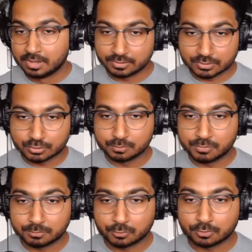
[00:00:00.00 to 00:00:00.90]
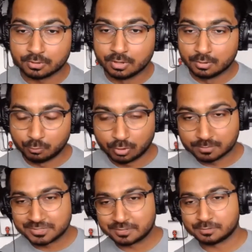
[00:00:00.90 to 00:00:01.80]
and so many more. What I'm
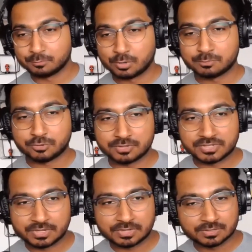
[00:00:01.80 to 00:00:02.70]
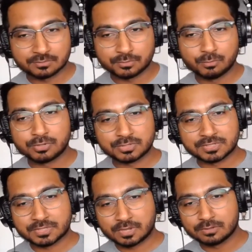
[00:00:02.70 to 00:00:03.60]
saying, or what I'm trying to say, is if you wanted to
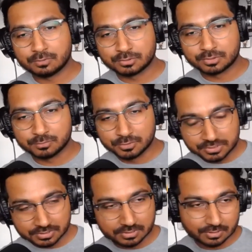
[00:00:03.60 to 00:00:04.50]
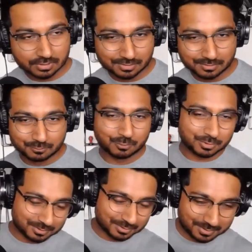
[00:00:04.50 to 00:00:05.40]
start your own community, well,
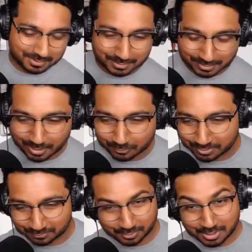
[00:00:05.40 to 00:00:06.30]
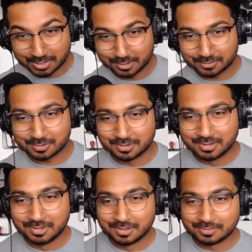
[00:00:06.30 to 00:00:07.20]
in Cloud Native or any other,
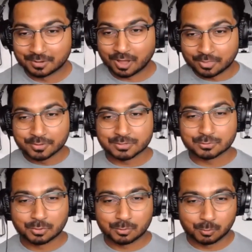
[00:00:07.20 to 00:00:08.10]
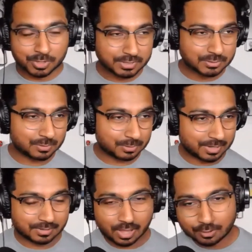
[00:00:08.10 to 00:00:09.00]
there are others who are willing to
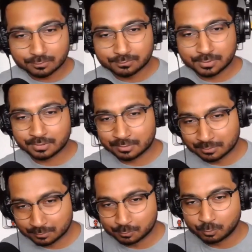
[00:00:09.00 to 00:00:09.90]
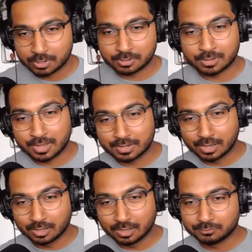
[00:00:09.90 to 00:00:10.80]
get out of the way and
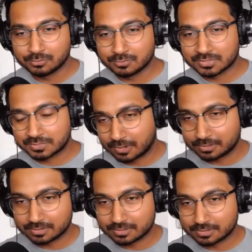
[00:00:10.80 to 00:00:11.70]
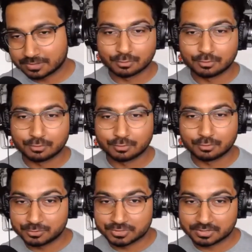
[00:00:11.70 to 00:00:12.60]
help you start and grow your
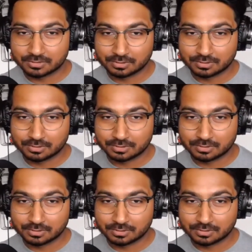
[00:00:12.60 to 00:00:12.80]
community.